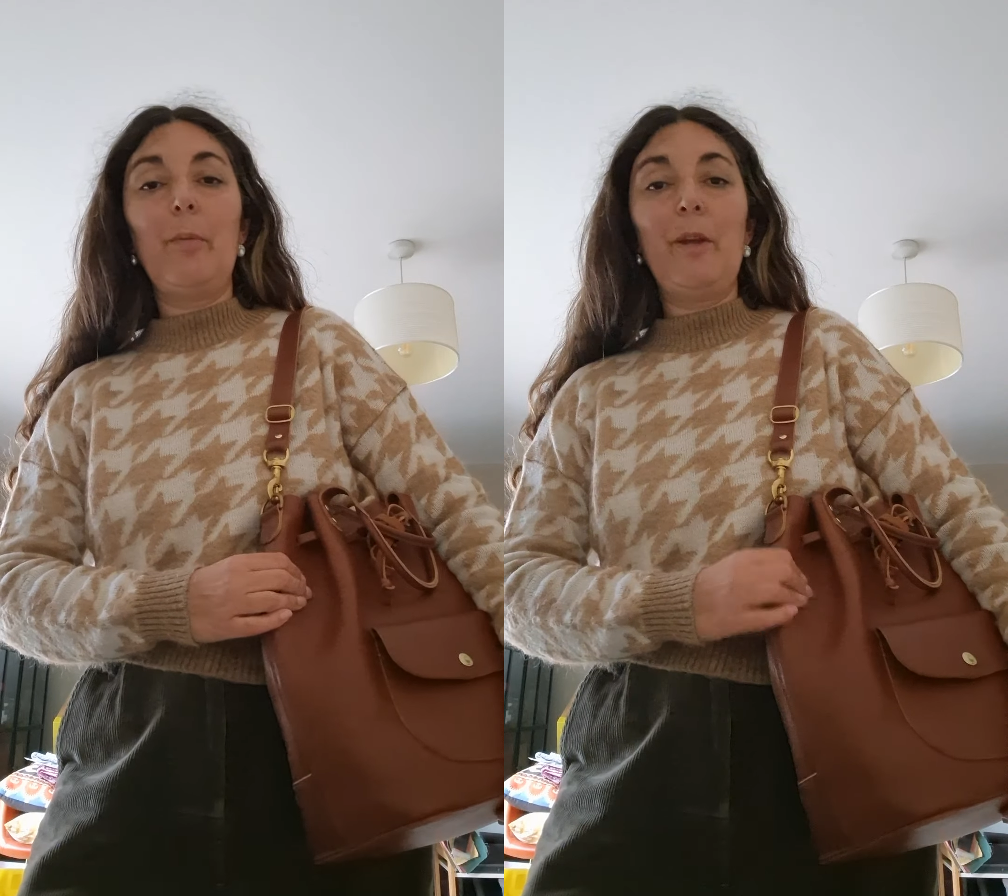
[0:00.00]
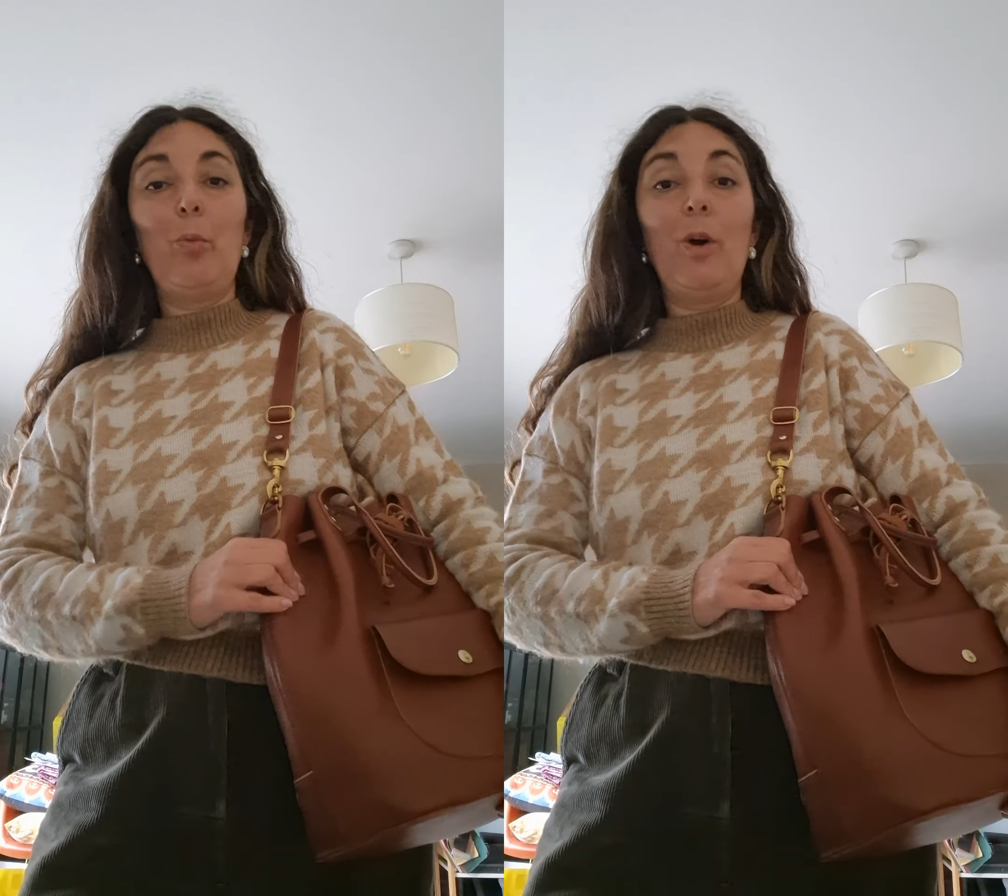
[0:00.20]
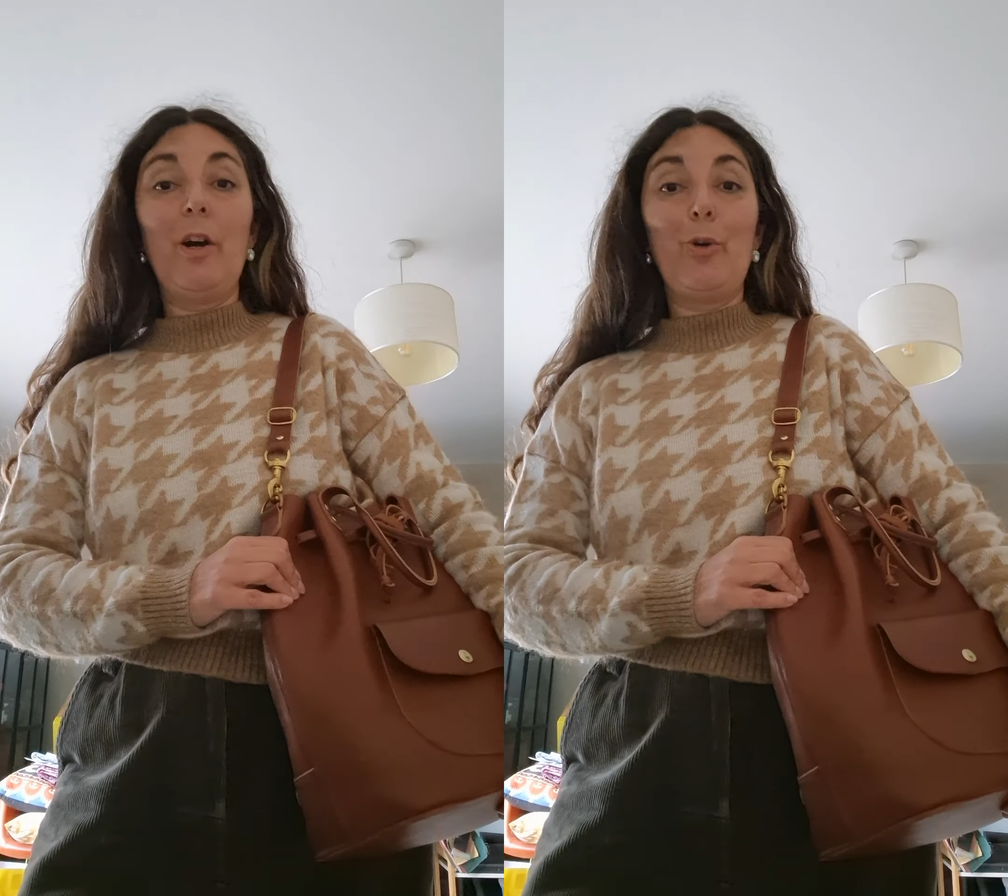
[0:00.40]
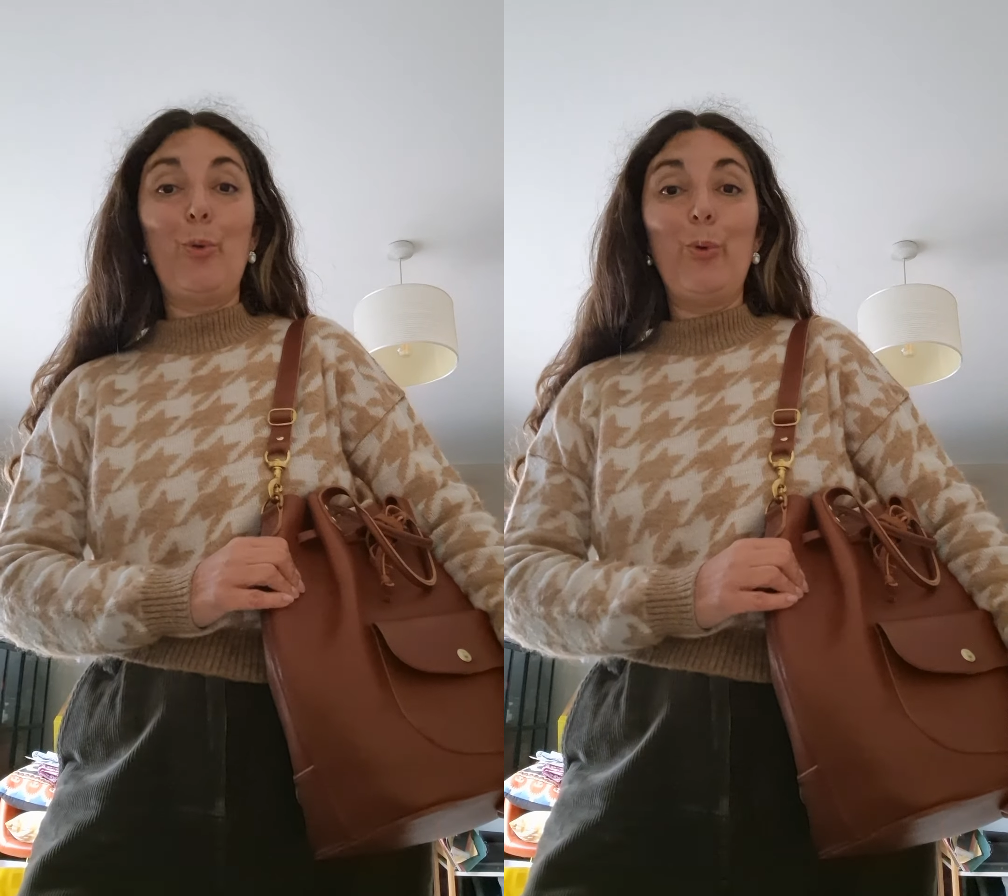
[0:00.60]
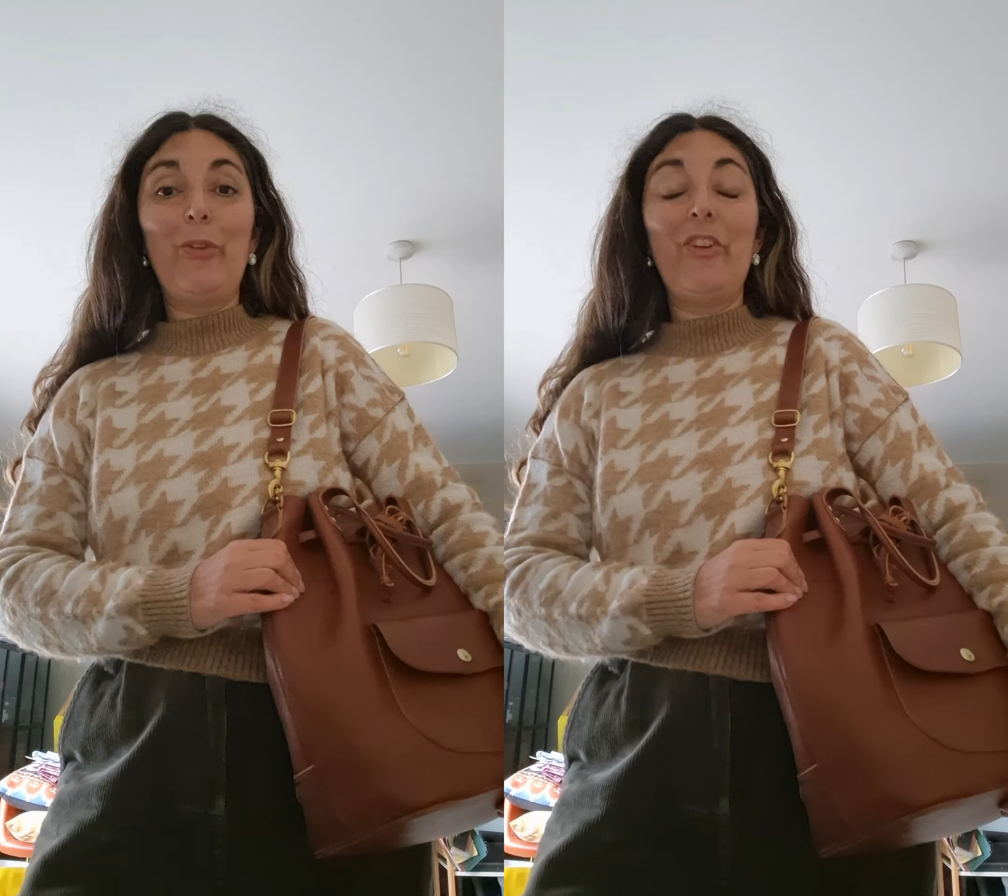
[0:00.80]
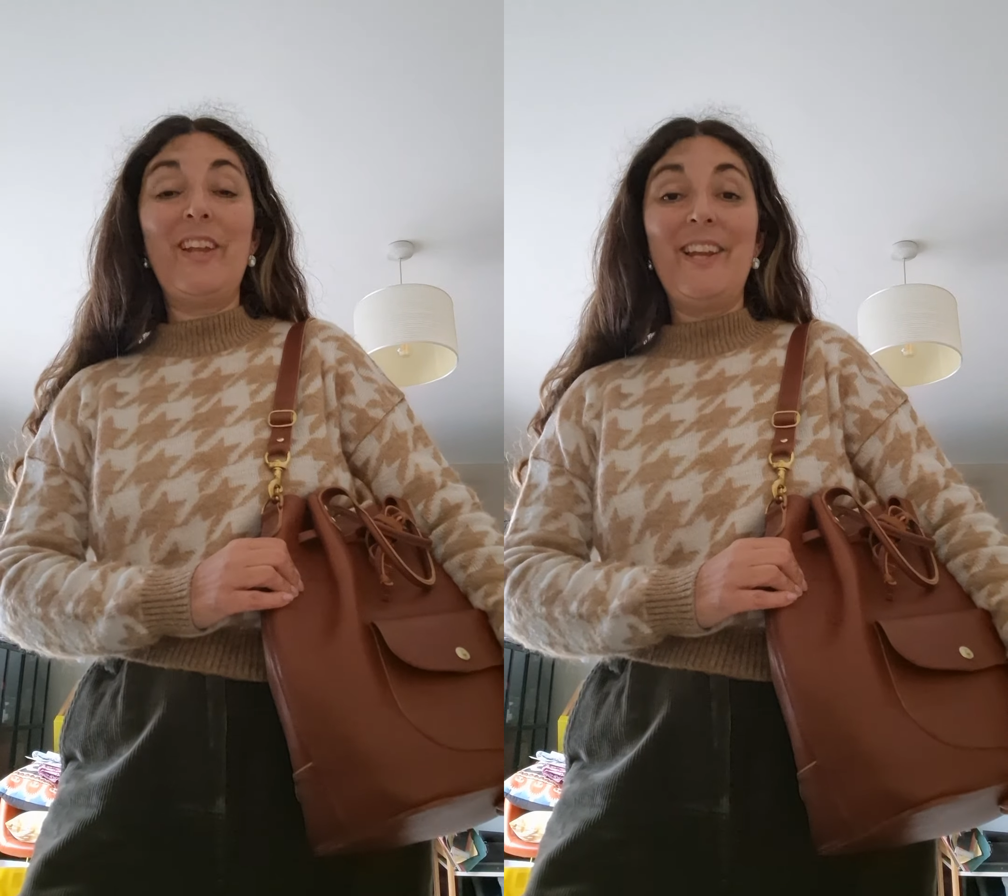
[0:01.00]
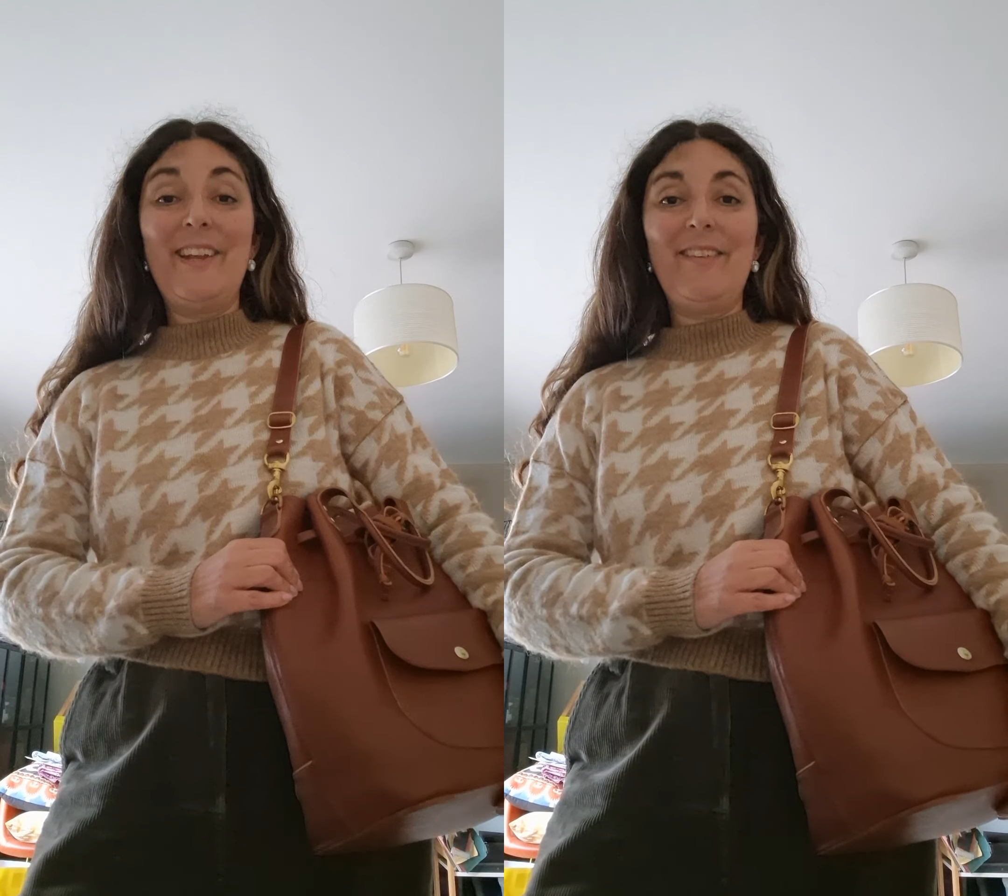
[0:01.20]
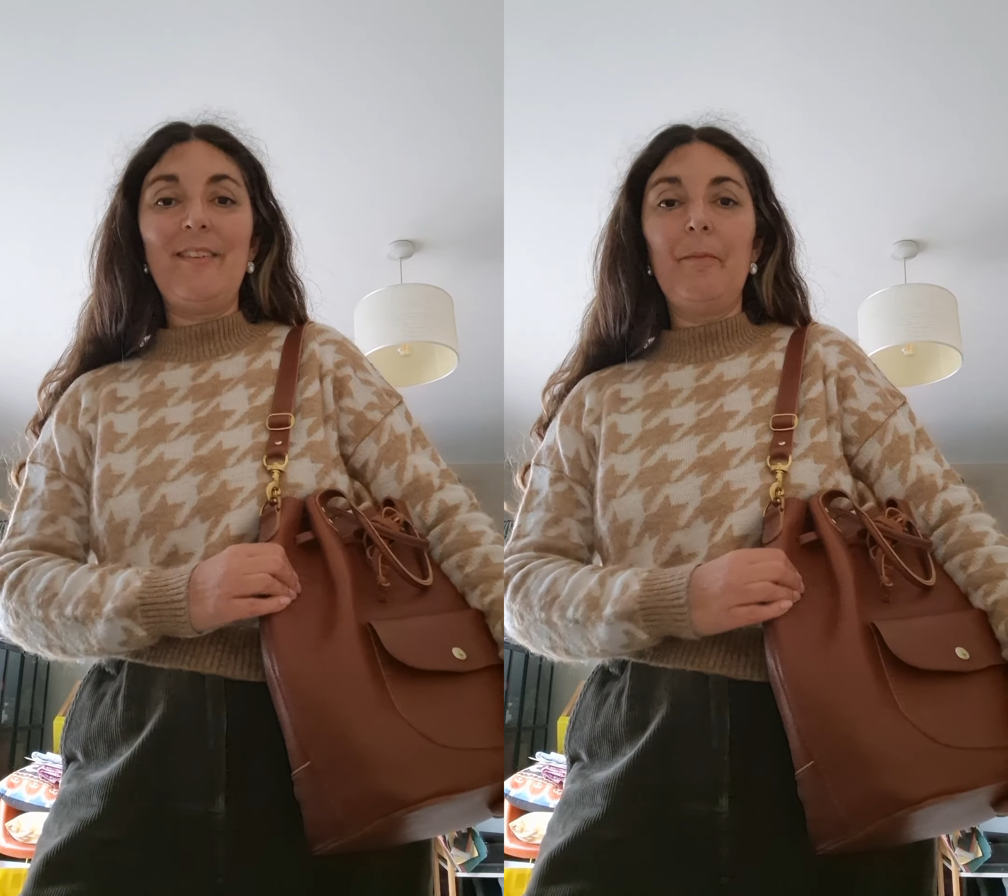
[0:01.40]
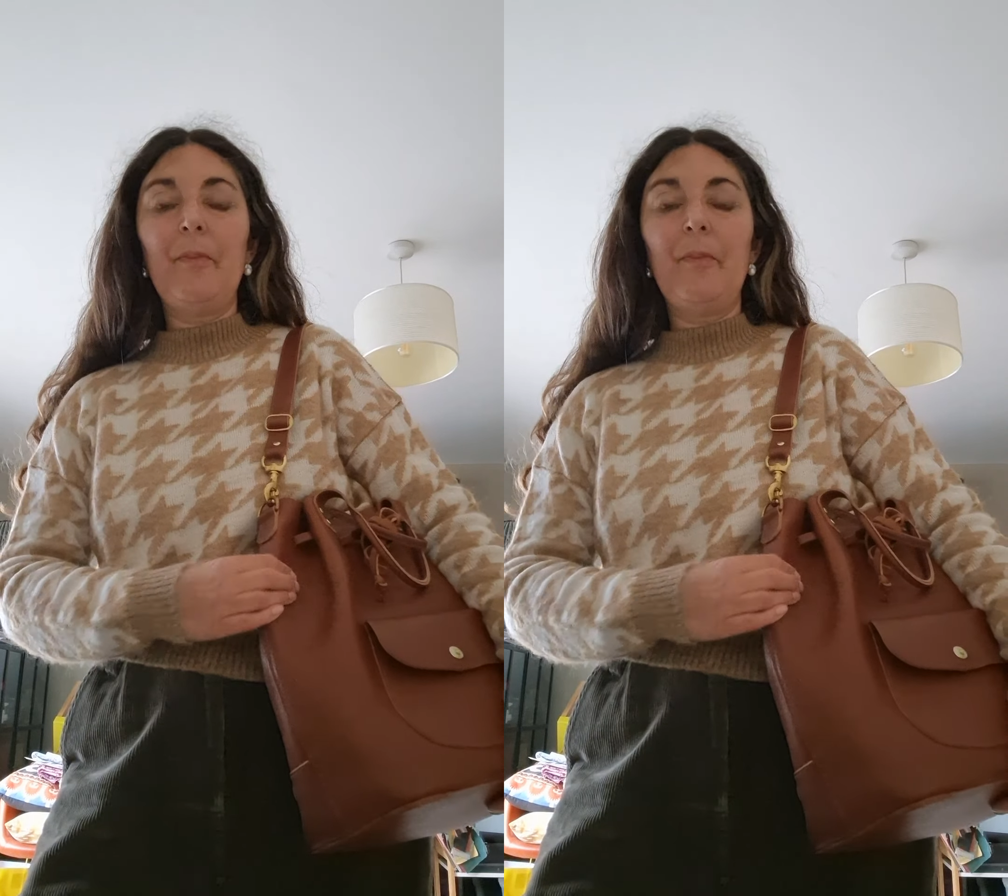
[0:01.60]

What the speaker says: to be a workhorse, it is,